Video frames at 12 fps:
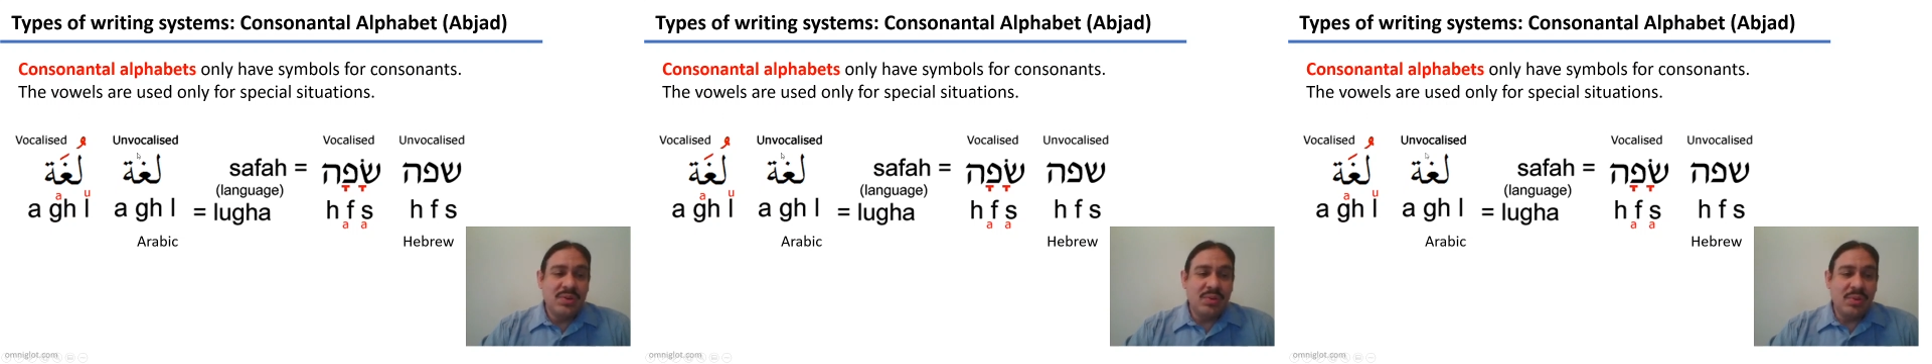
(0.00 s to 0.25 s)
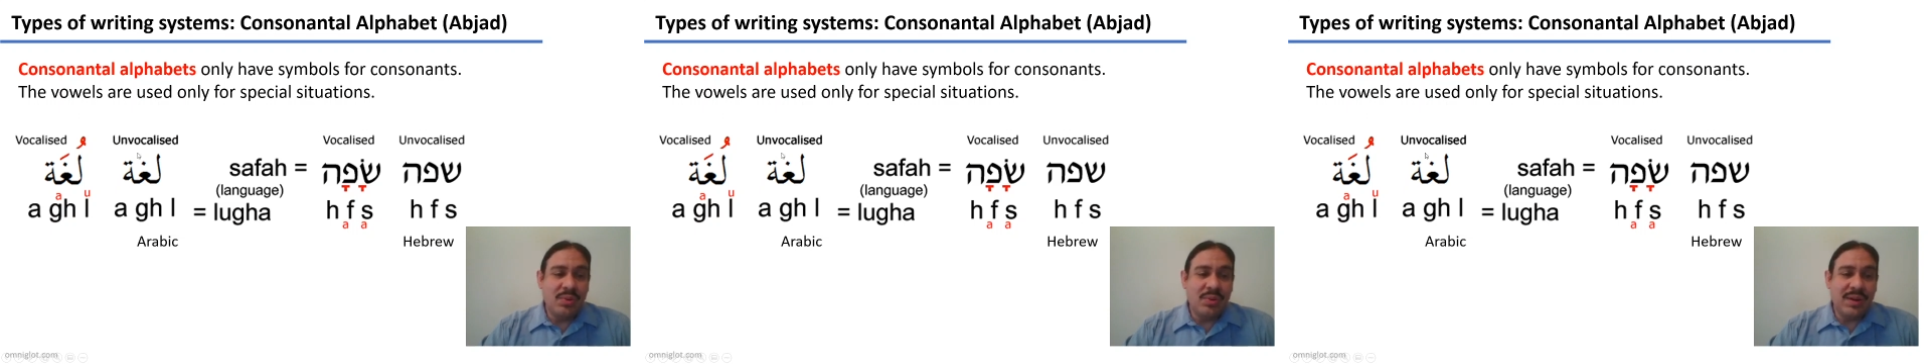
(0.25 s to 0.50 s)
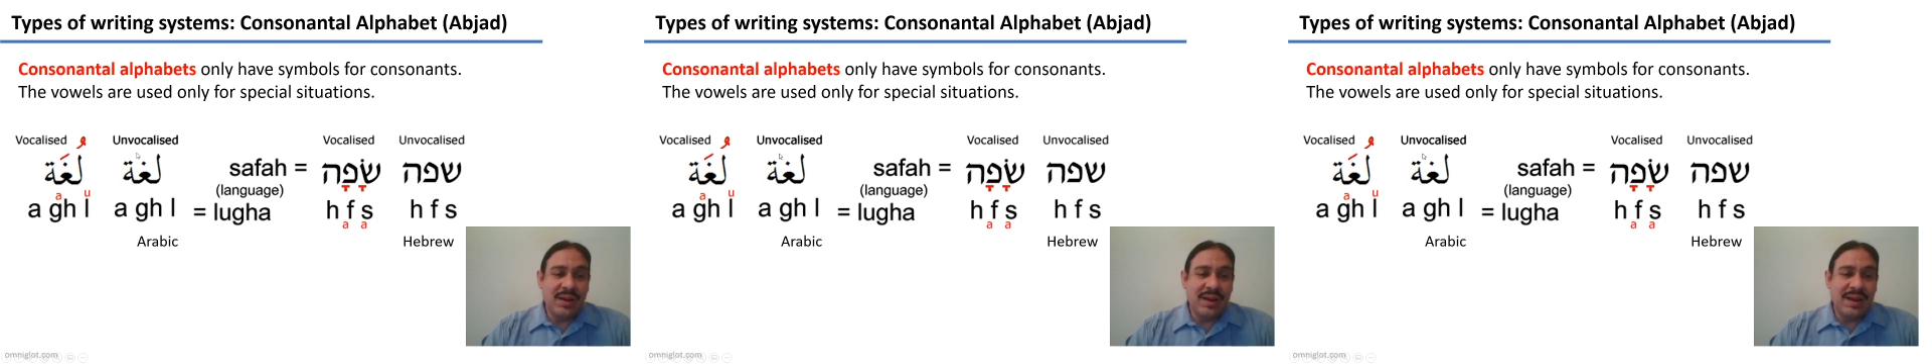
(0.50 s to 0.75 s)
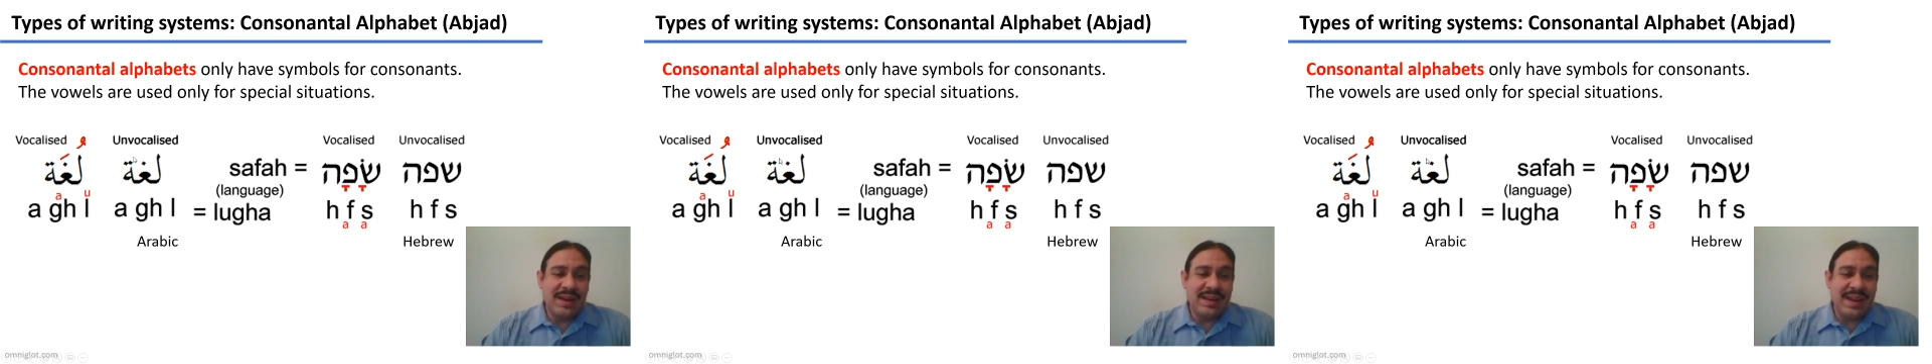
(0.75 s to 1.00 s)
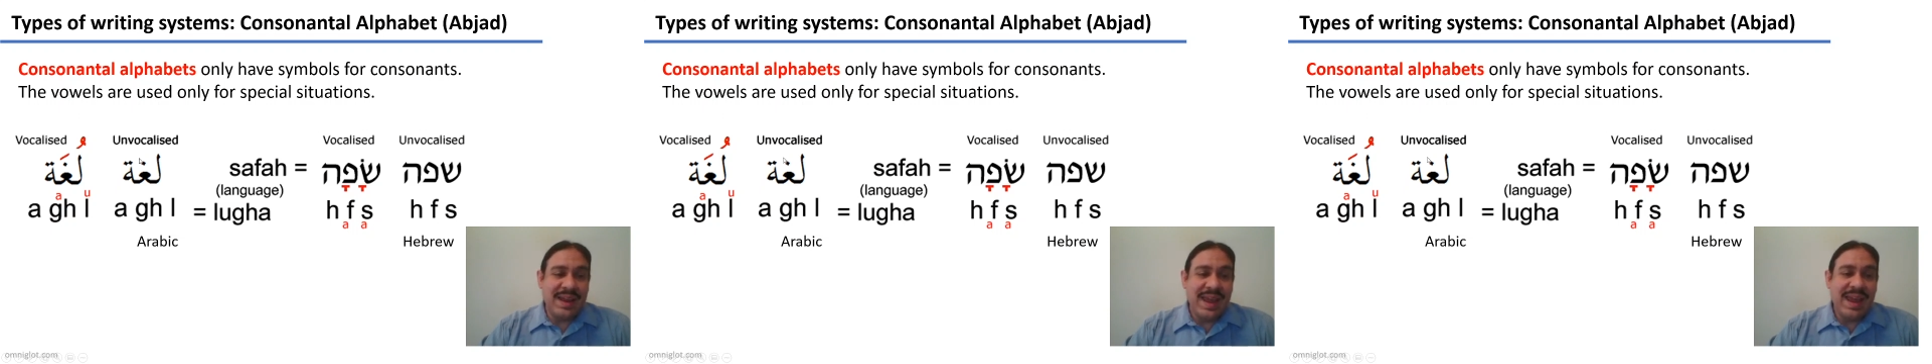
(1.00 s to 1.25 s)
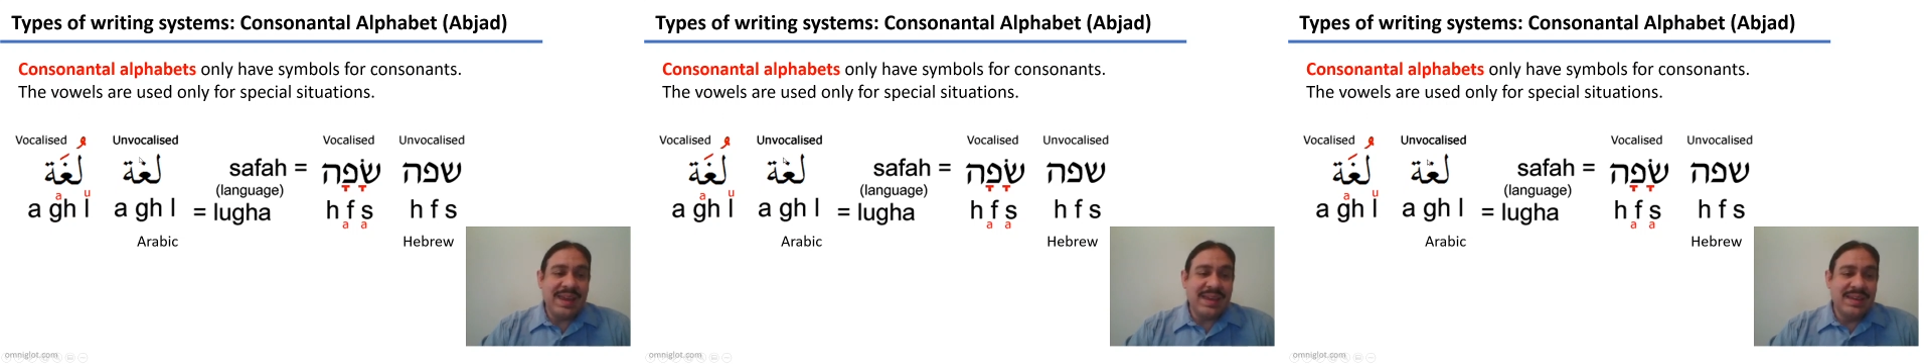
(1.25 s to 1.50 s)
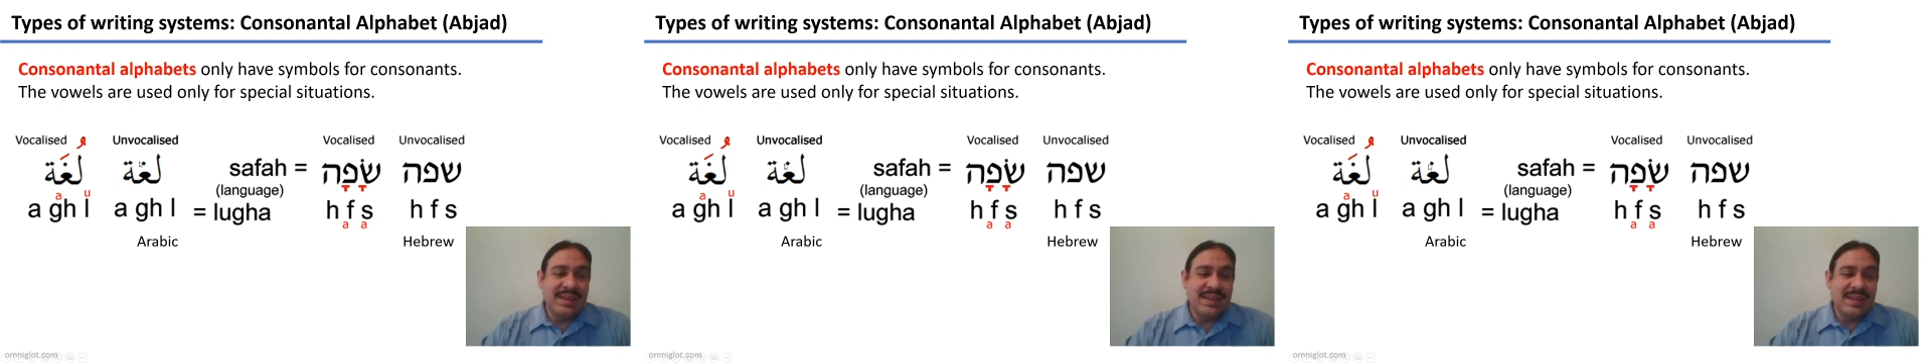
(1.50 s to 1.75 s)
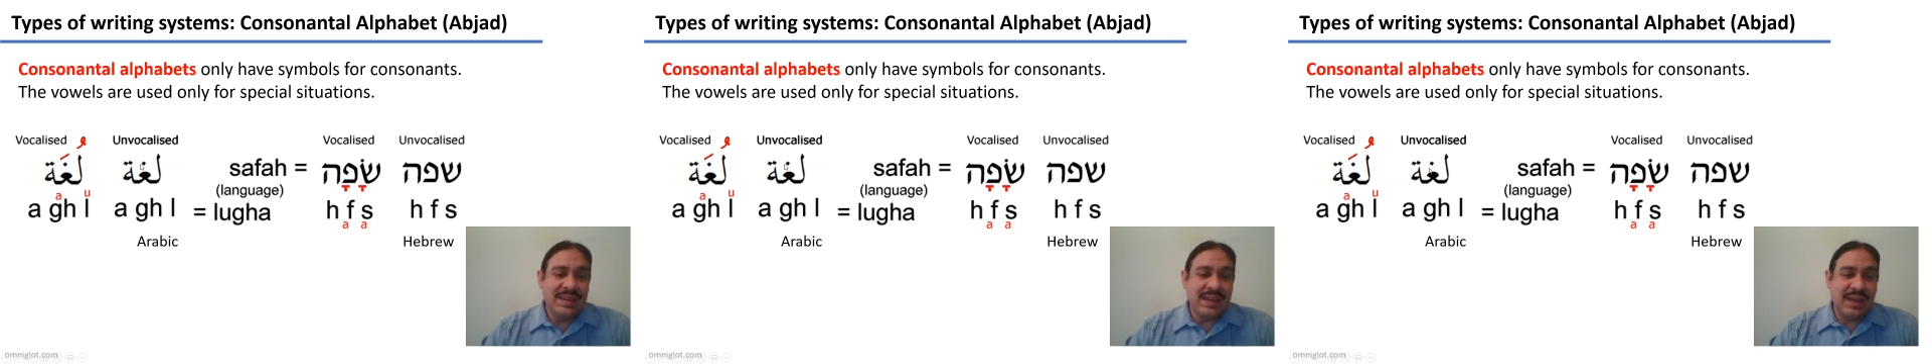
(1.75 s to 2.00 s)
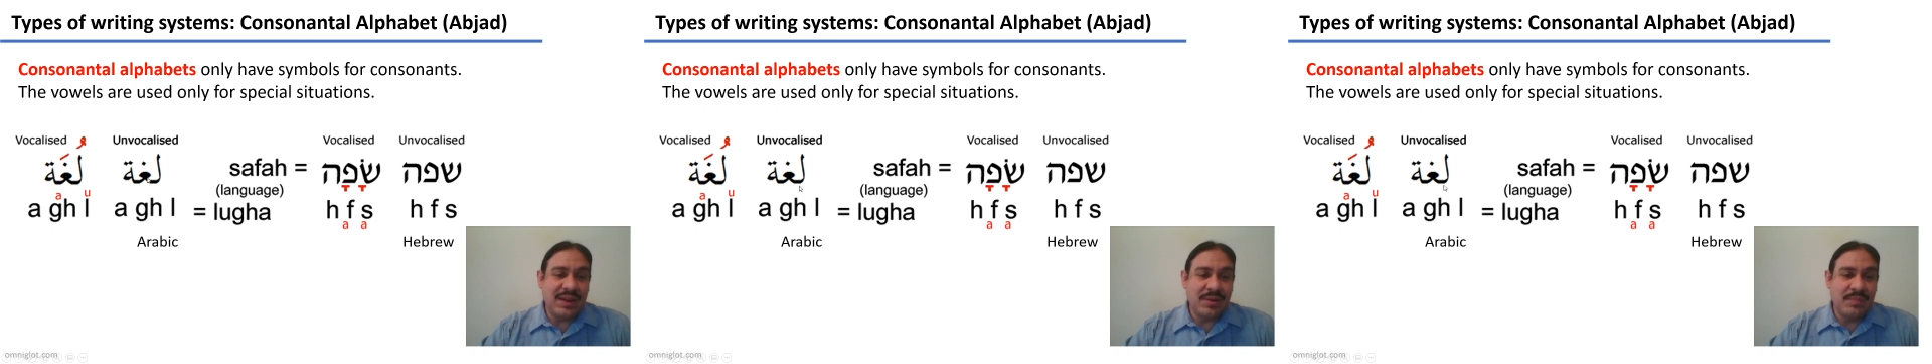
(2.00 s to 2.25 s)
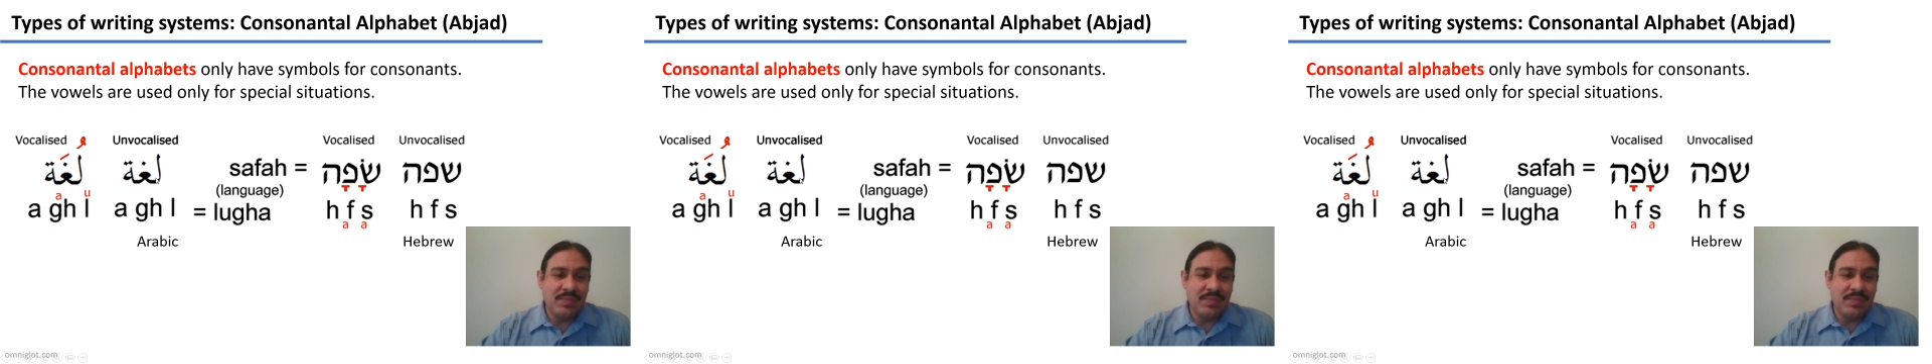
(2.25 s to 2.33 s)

or an A here.